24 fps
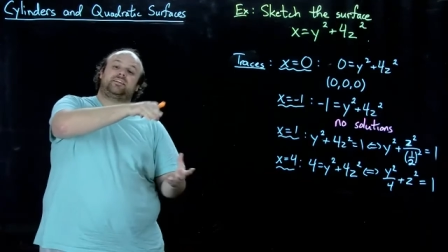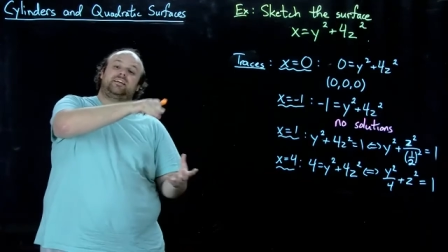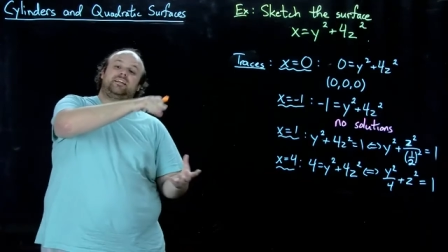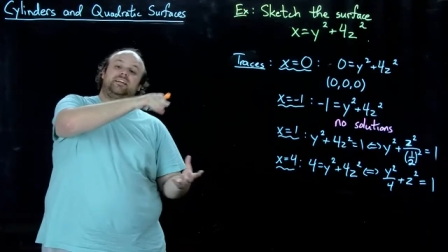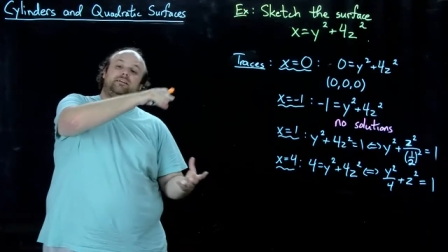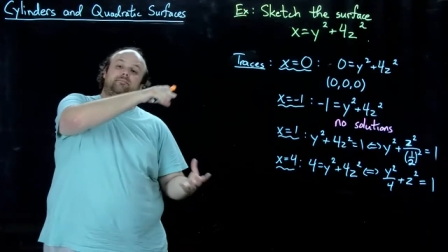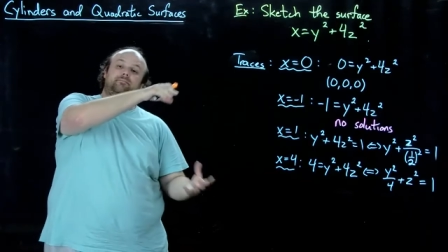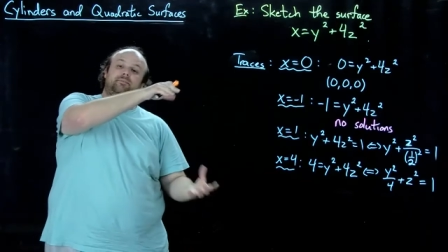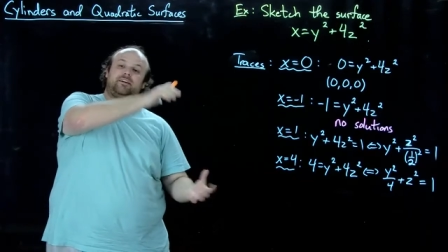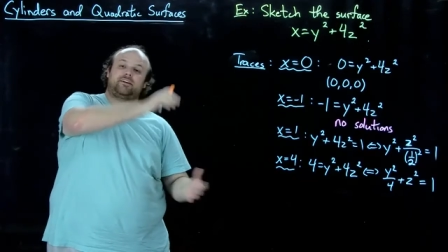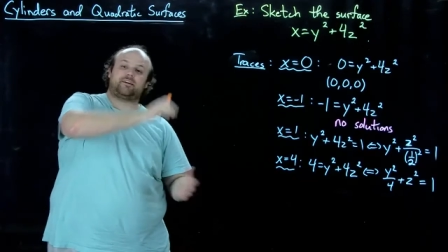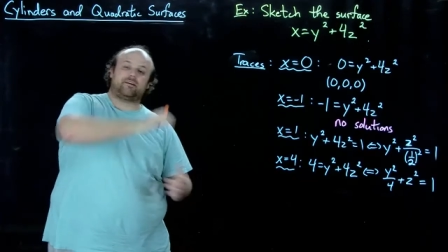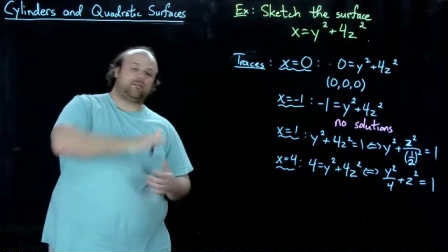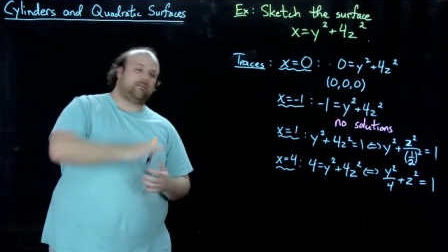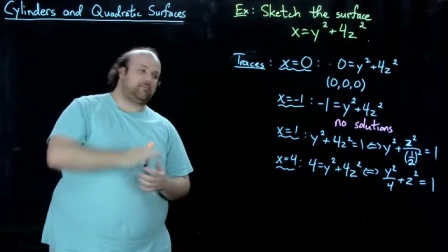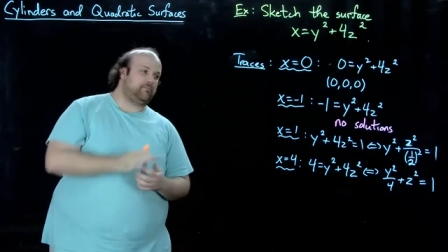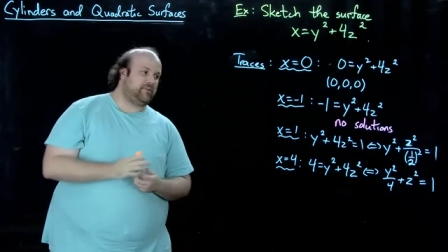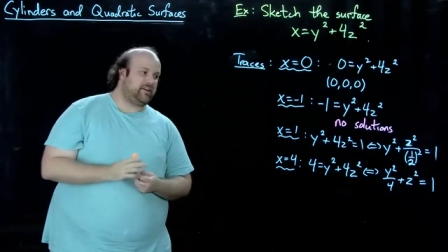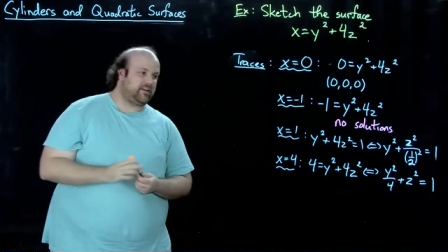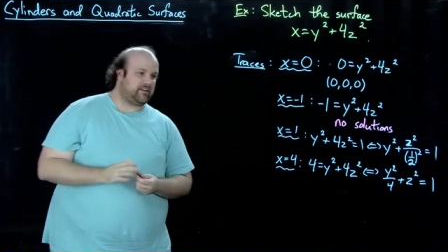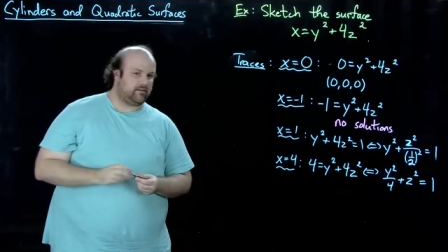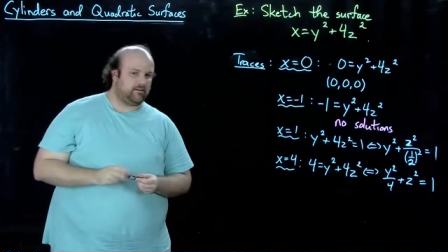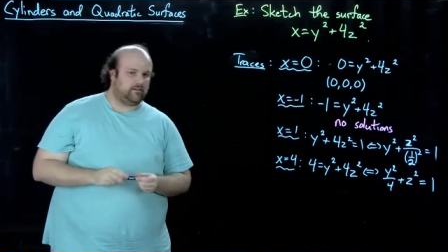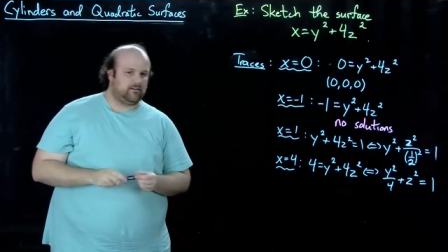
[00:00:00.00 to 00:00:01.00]
getting bigger and
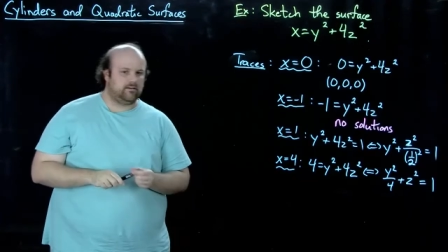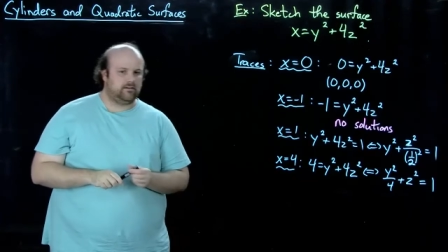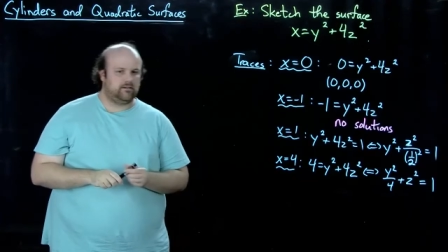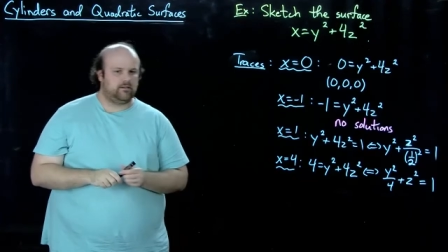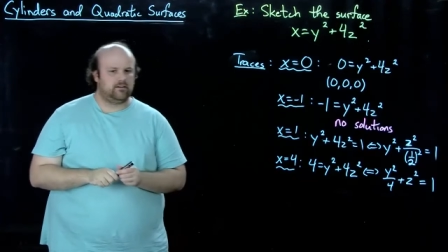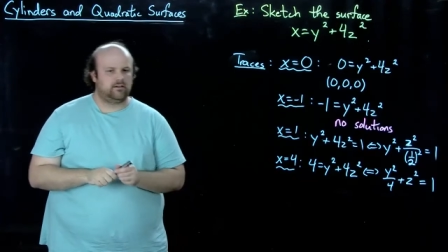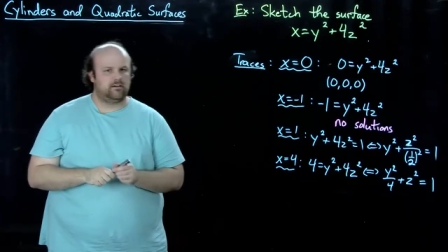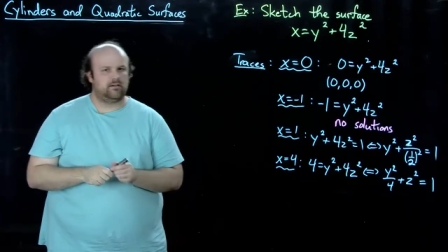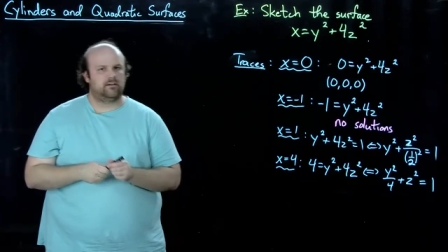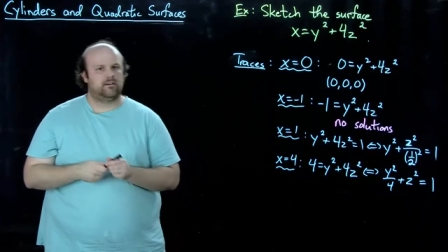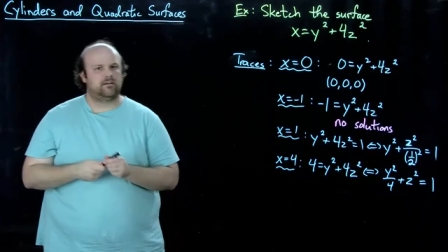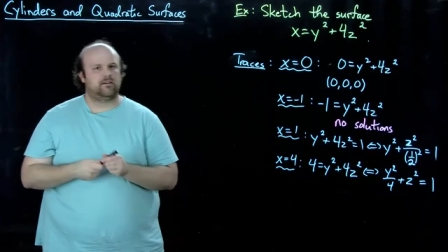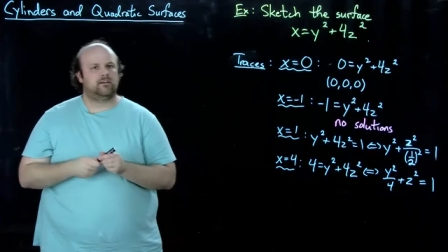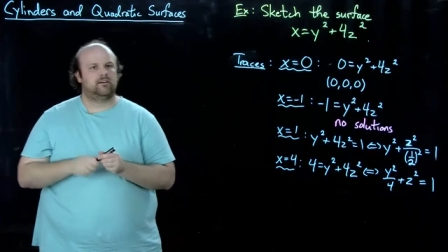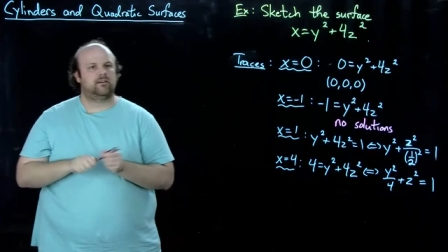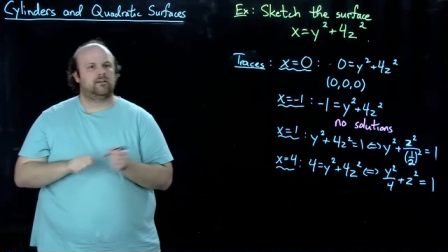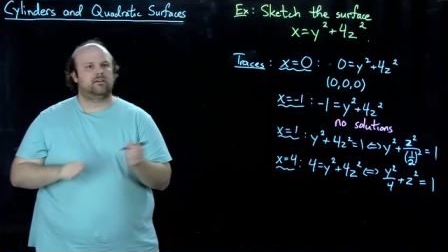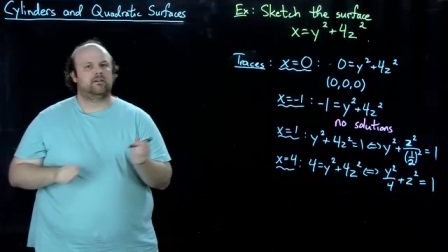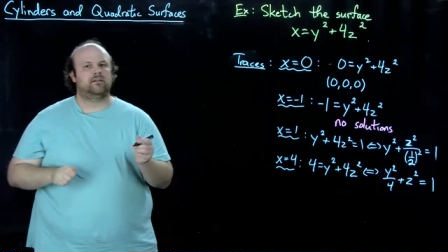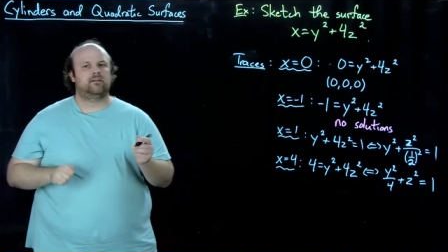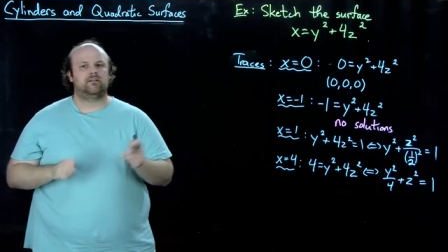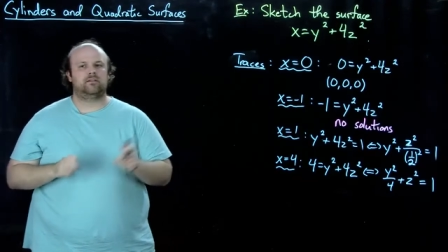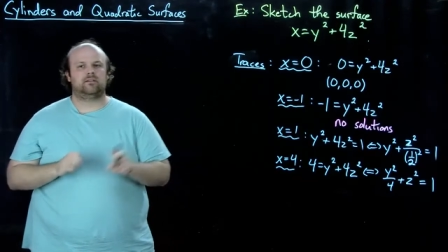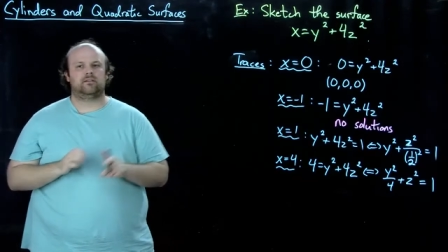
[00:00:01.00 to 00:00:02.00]
bigger.
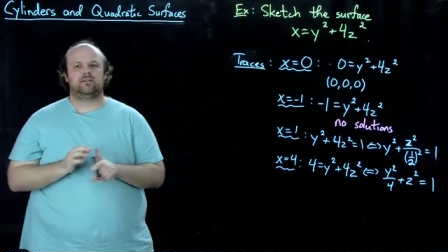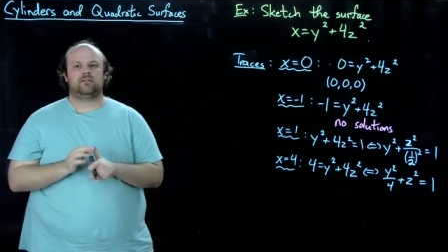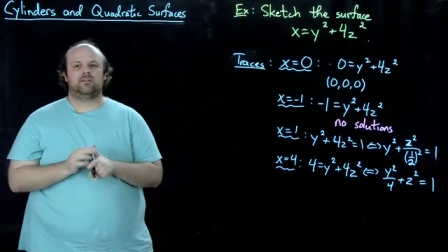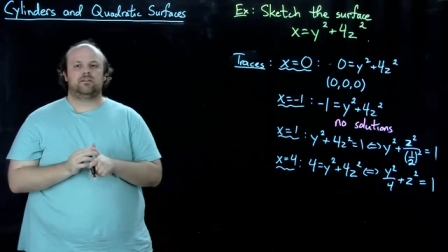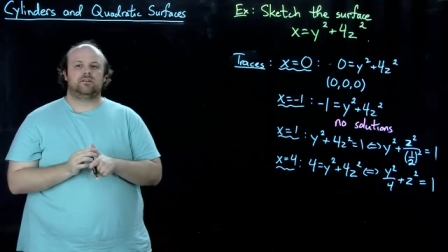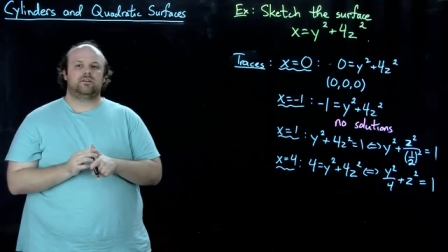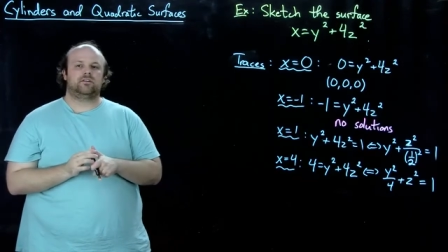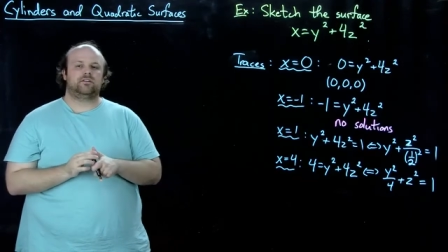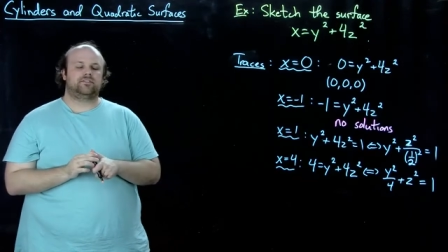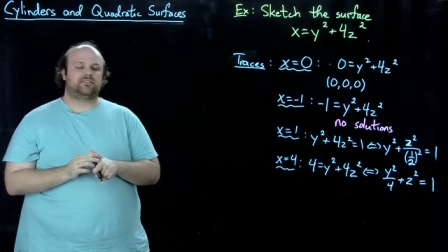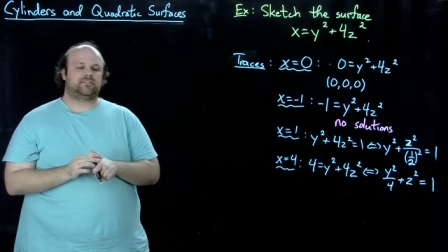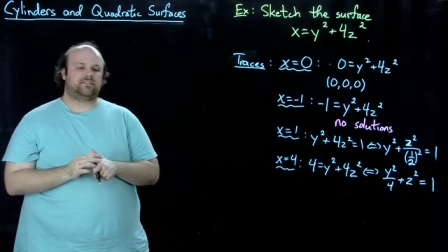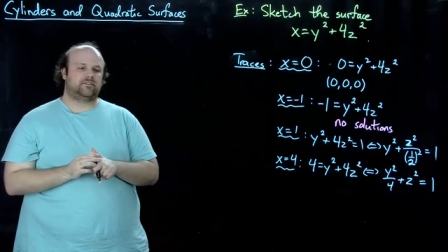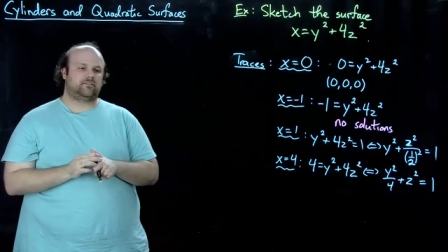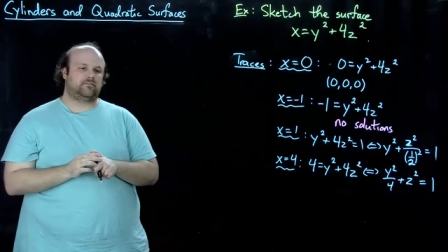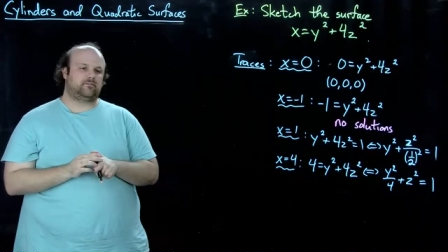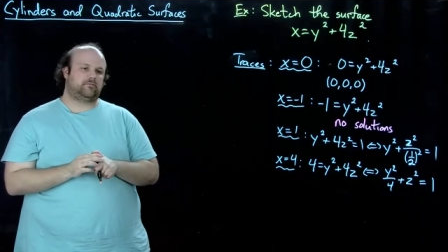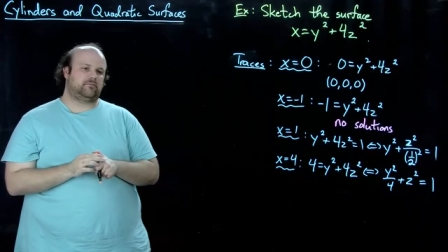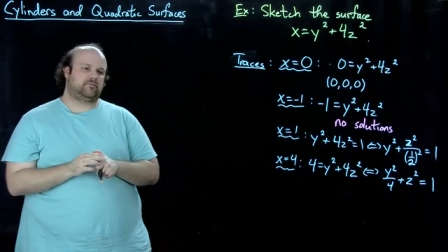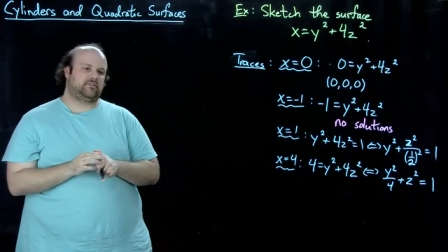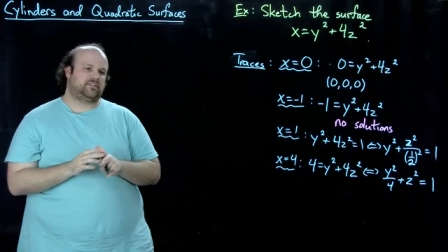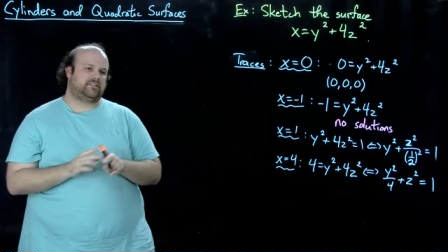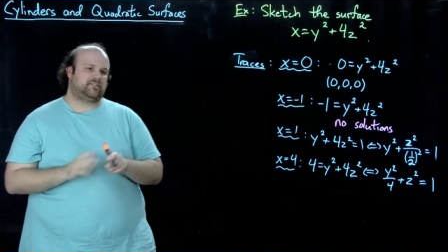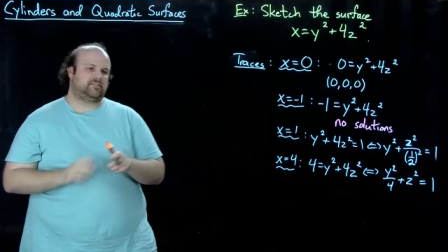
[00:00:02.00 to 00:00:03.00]

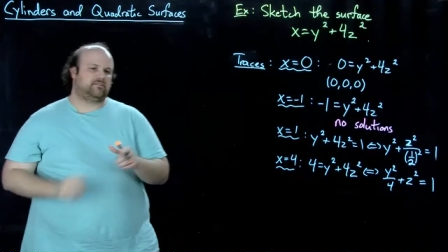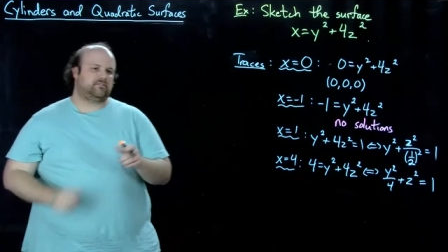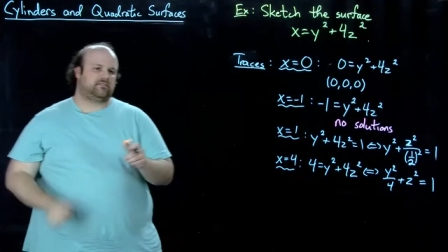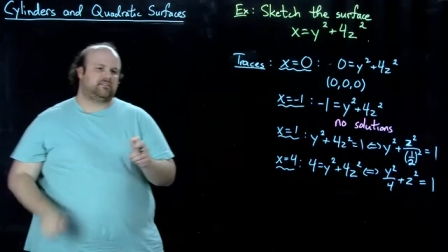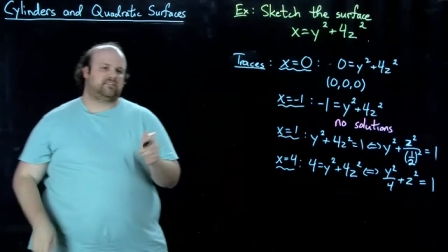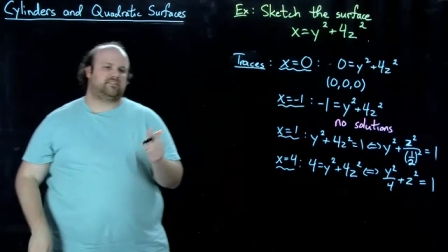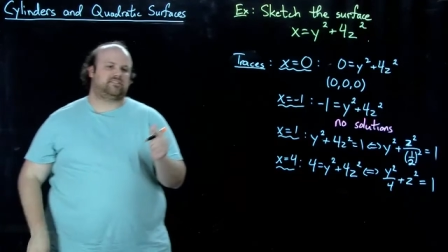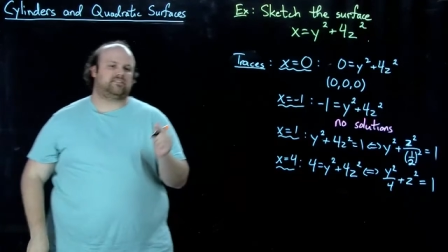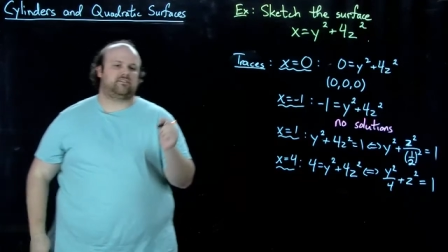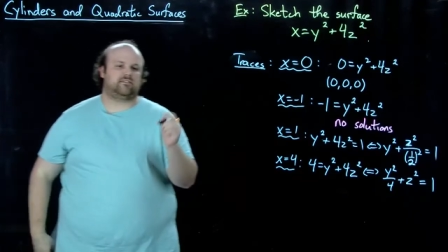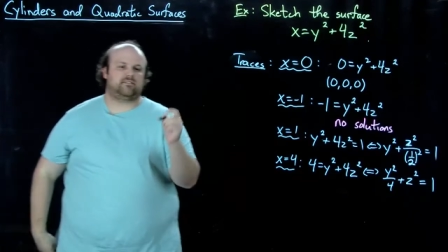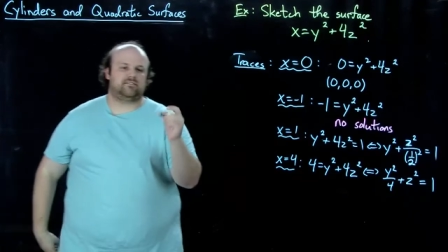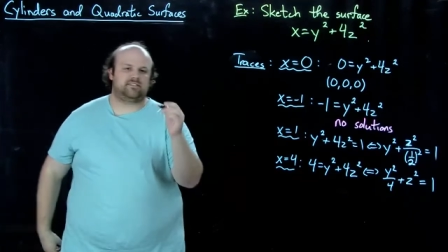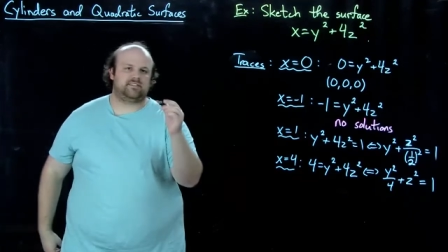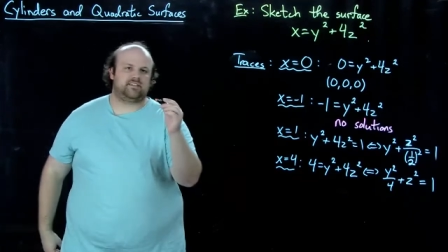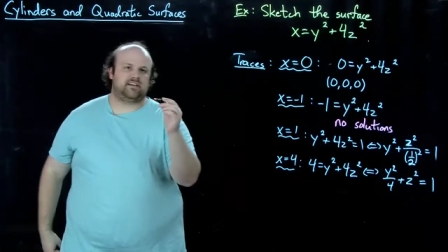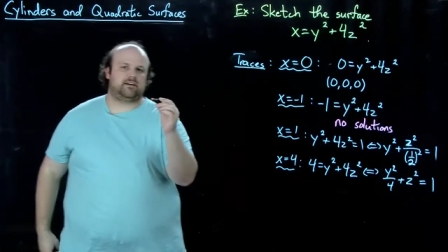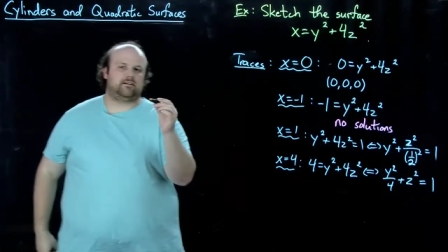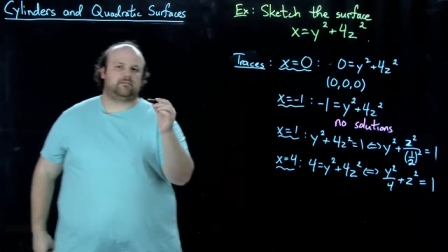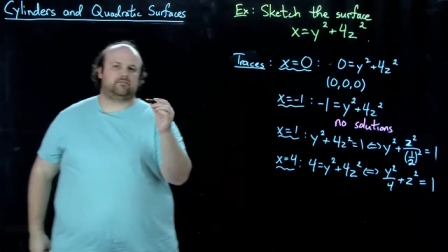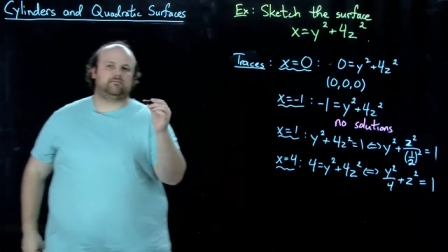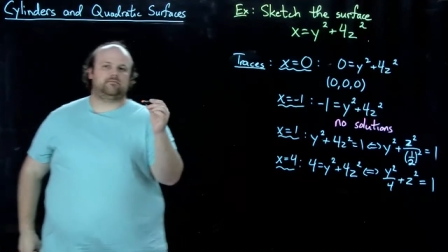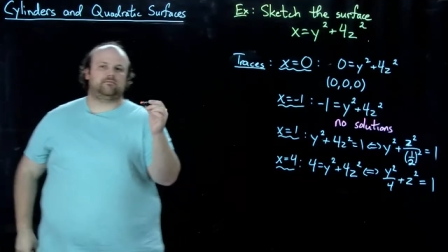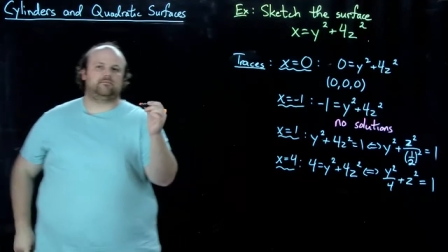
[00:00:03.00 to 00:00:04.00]
So it sort of starts
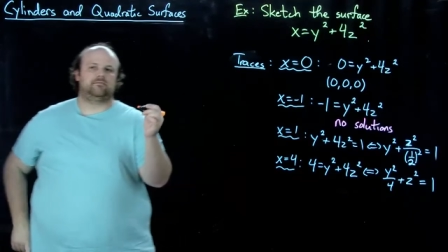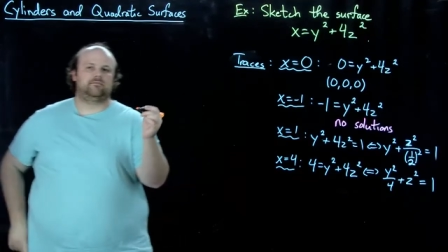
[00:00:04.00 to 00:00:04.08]
out